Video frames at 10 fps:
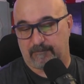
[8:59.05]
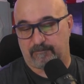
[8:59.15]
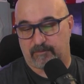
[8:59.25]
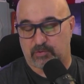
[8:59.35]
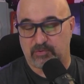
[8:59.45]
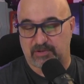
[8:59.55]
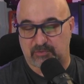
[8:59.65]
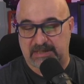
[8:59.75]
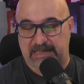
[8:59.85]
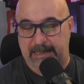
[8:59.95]
Through the
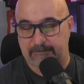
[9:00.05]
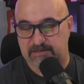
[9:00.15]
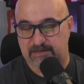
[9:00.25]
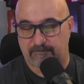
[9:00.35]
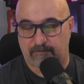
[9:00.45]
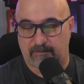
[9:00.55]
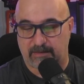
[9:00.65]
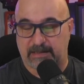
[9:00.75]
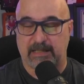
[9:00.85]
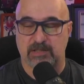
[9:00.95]
3 games, the
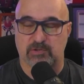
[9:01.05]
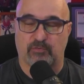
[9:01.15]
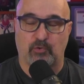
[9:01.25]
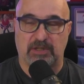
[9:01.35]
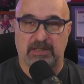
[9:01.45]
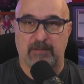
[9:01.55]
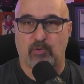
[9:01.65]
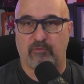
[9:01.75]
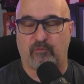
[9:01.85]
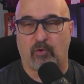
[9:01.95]
Canadiens were
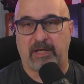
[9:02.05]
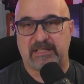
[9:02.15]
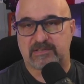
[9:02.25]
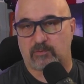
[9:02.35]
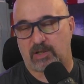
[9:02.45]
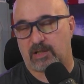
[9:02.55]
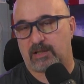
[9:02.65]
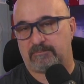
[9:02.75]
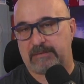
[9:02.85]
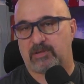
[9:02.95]
49.48. So we're not going to blame it on